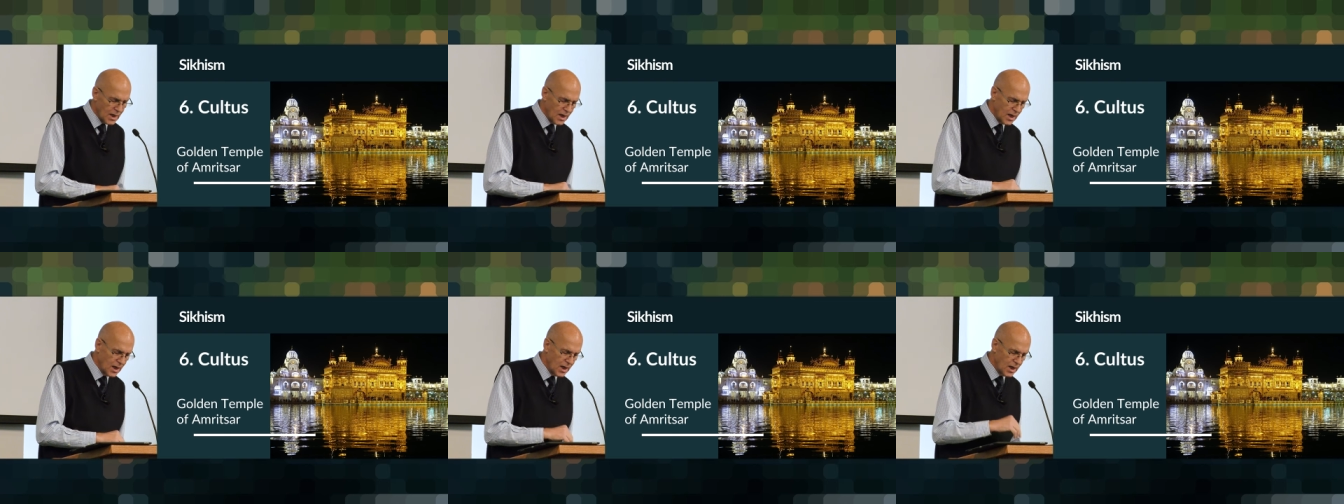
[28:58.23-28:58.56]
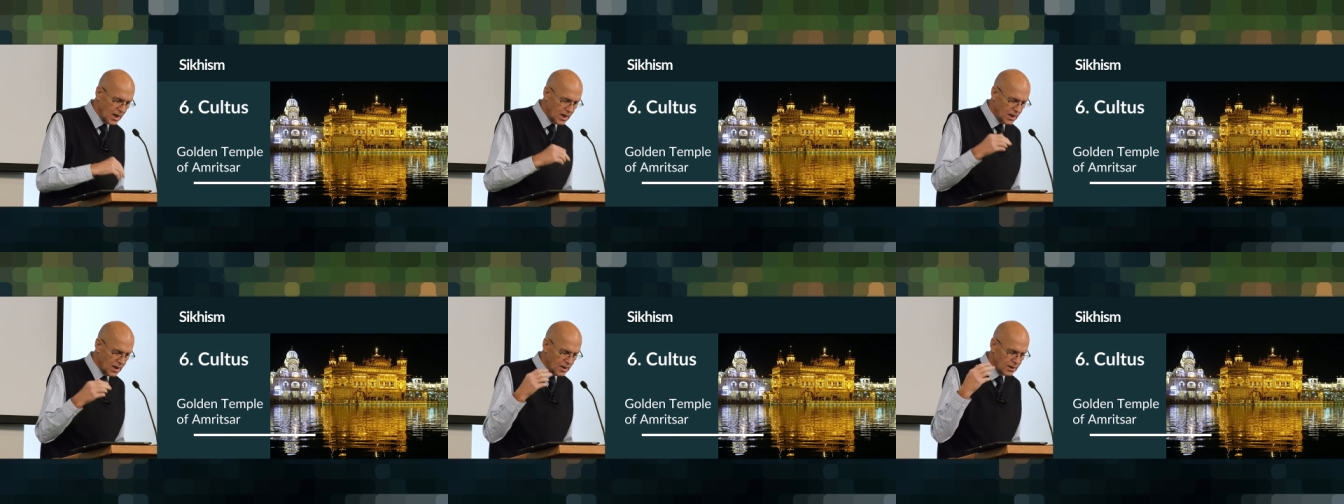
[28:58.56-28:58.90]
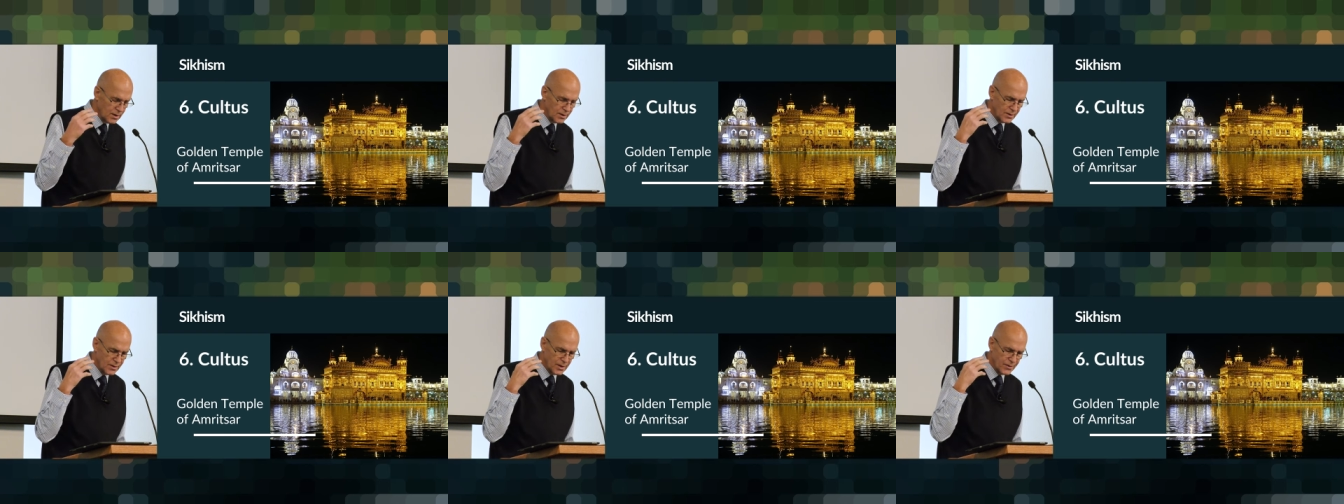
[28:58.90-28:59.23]

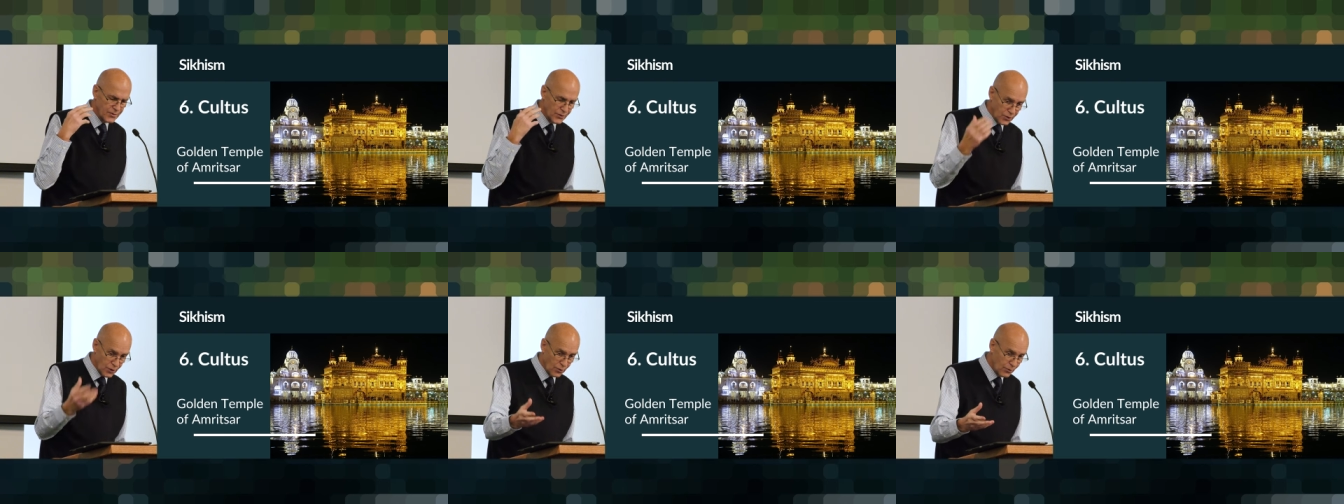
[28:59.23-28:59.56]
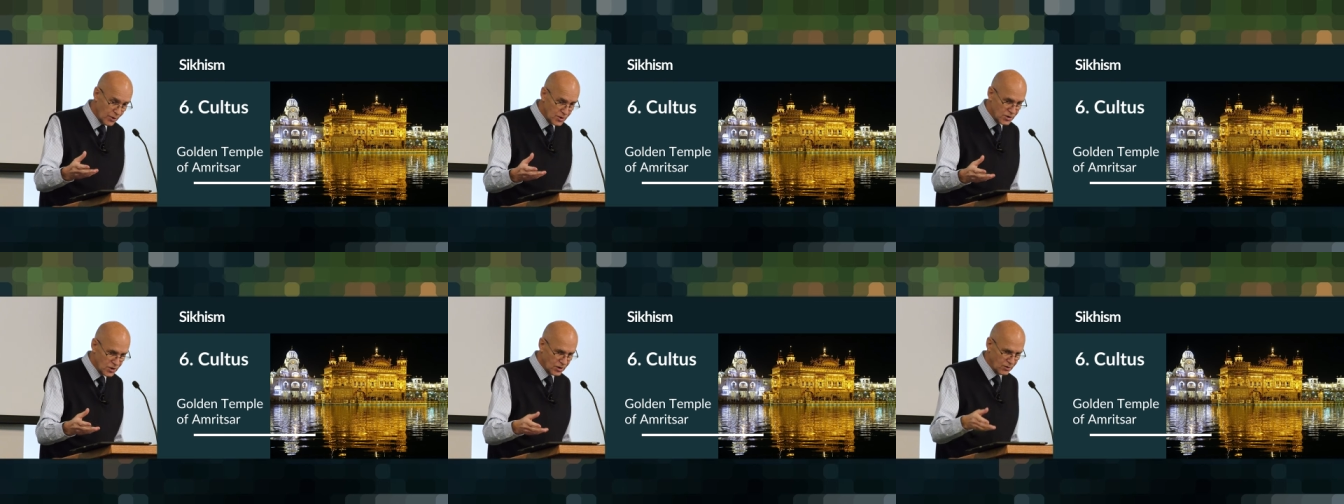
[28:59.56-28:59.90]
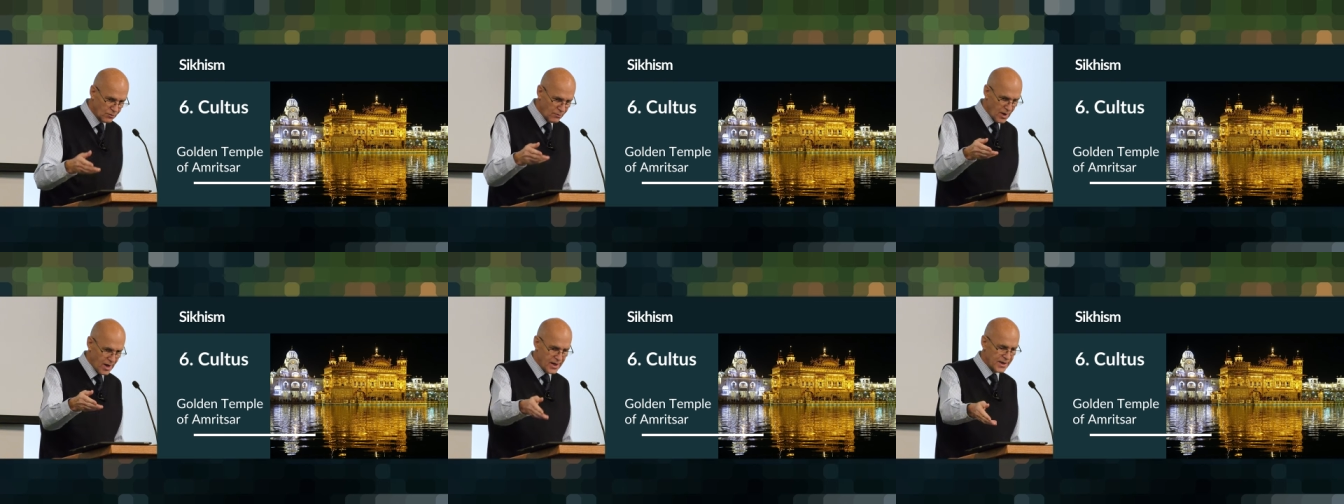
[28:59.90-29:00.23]
Uh, the
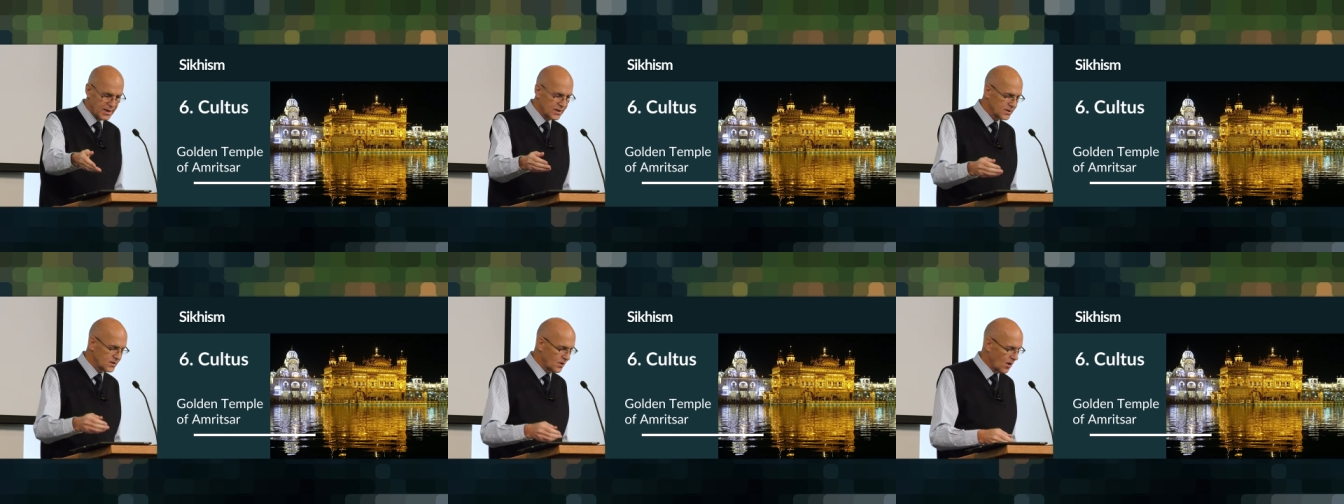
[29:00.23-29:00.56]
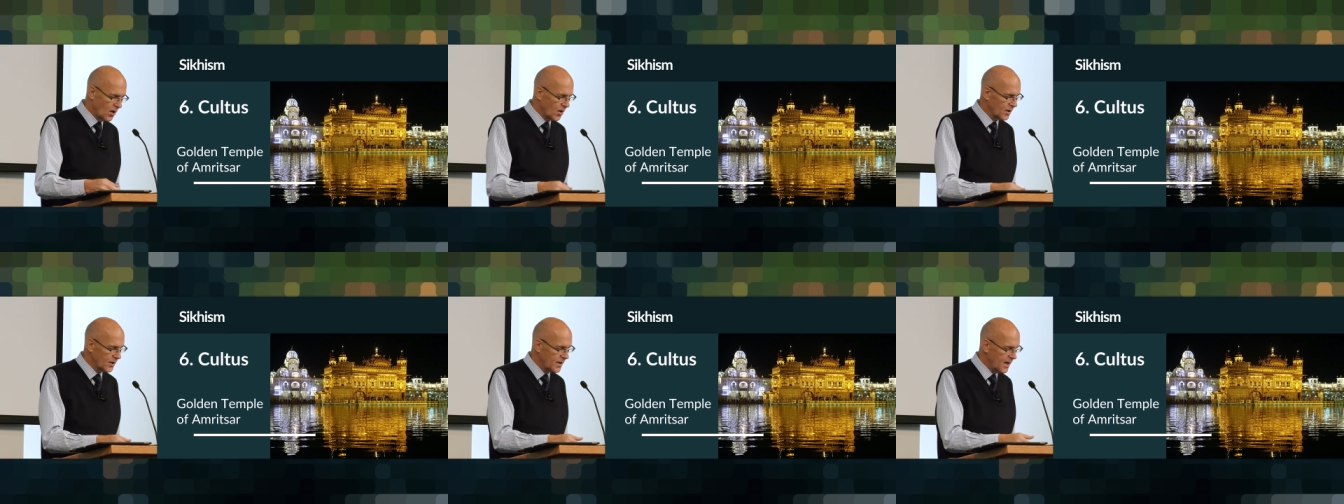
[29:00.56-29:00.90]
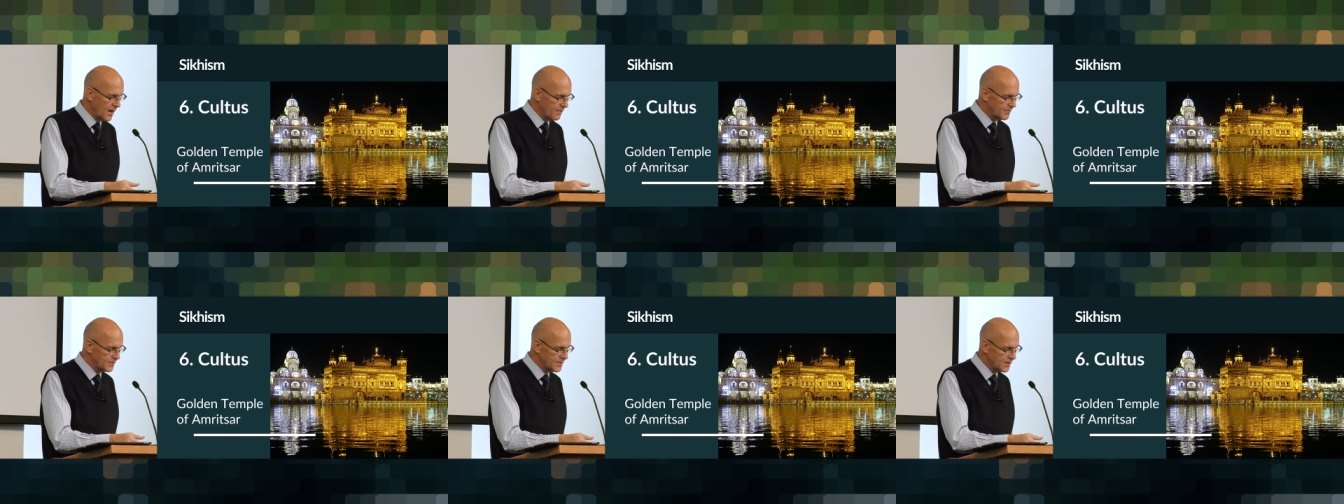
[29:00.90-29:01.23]
original writings are
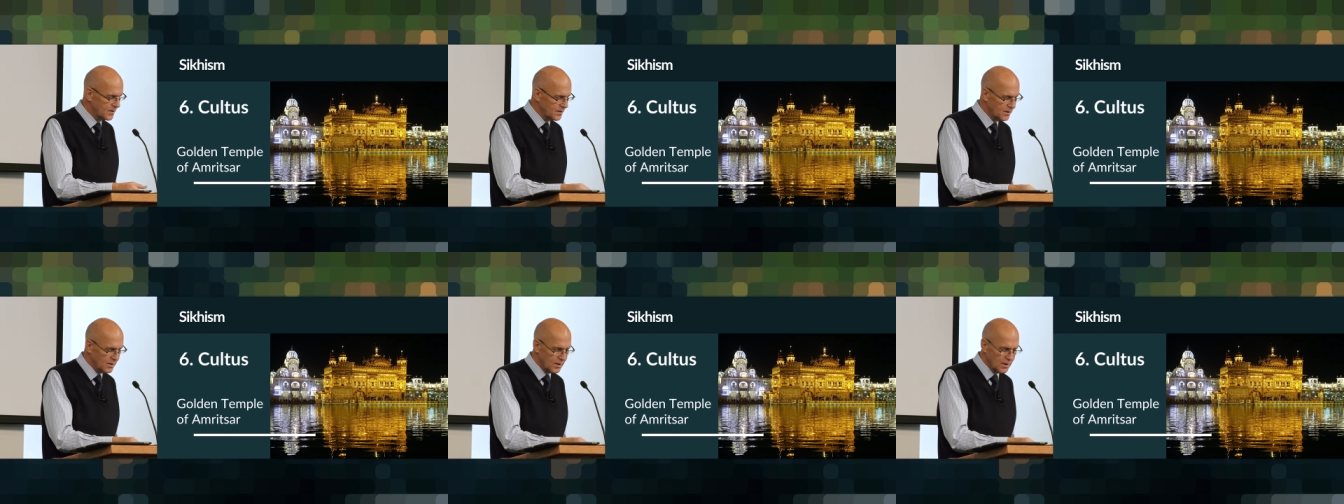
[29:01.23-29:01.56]
kept